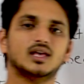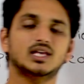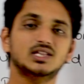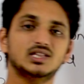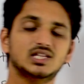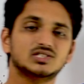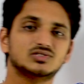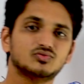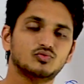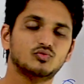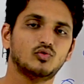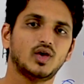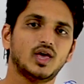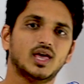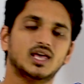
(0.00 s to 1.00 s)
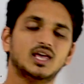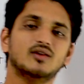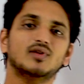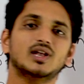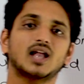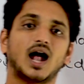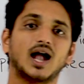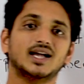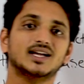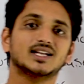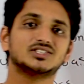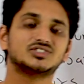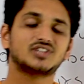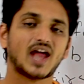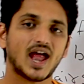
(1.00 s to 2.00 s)
in this way he will
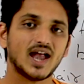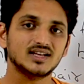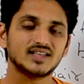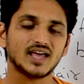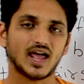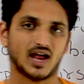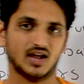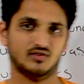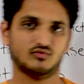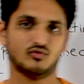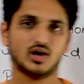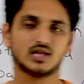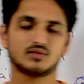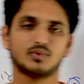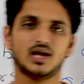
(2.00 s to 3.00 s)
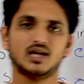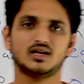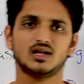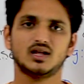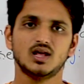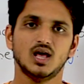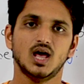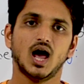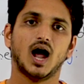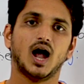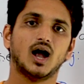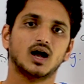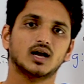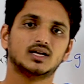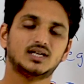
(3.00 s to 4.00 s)
understand the environment
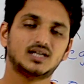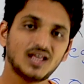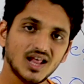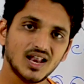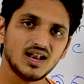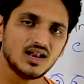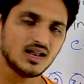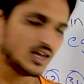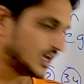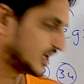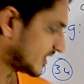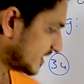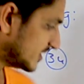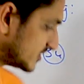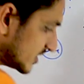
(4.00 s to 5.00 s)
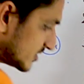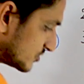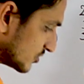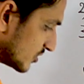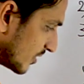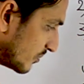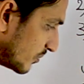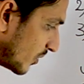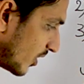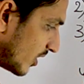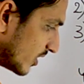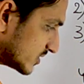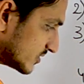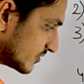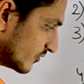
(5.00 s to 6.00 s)
uh, till he reaches to the
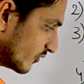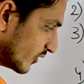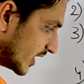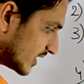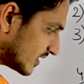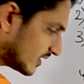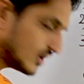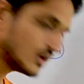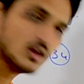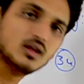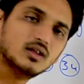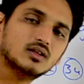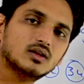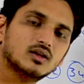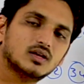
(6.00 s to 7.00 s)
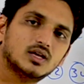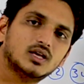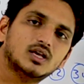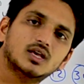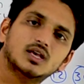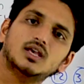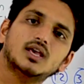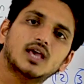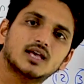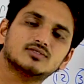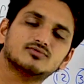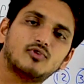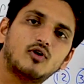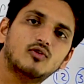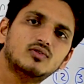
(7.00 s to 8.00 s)
box where he
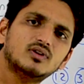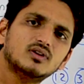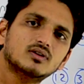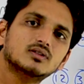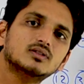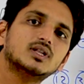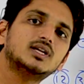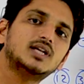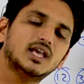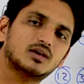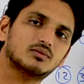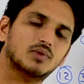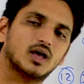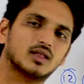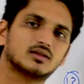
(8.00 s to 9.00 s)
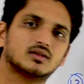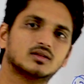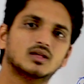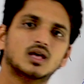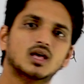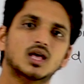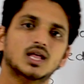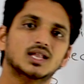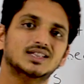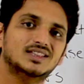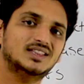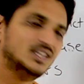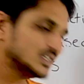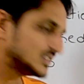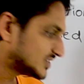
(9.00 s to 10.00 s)
has found the tick mark.
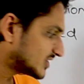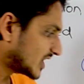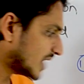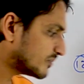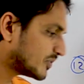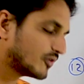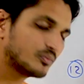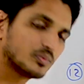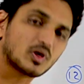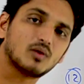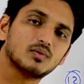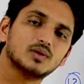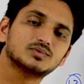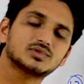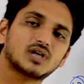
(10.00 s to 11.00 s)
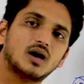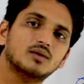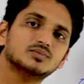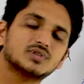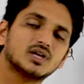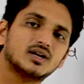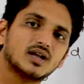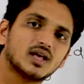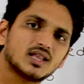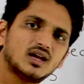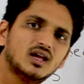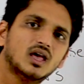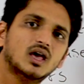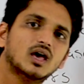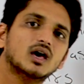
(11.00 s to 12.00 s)
This type of problems comes
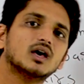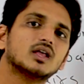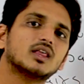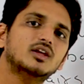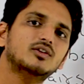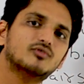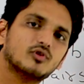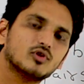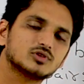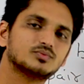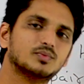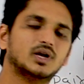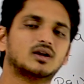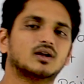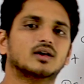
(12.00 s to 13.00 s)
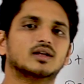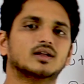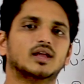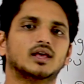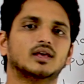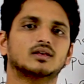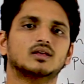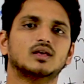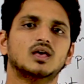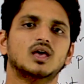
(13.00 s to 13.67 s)
under reinforcement learning.